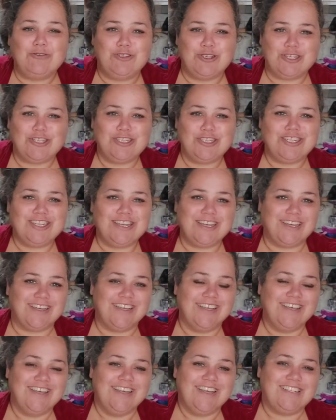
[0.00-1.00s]
just
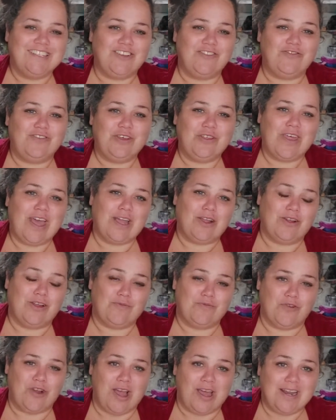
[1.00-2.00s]
to feel that
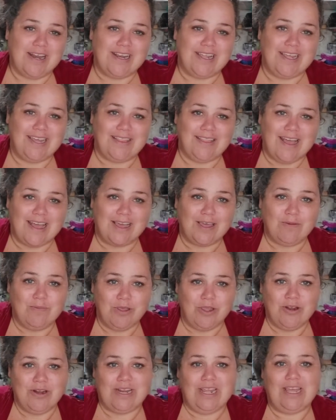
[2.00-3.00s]
camaraderie and that
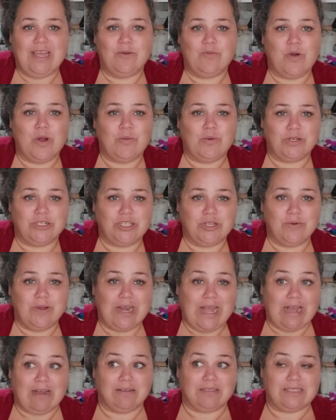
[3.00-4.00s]
community in what we're
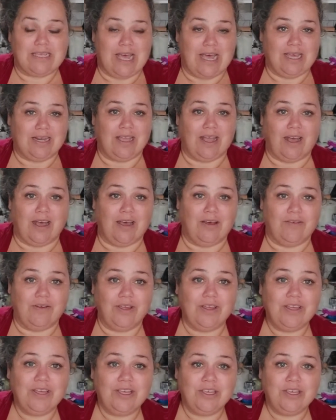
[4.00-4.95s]
doing outside of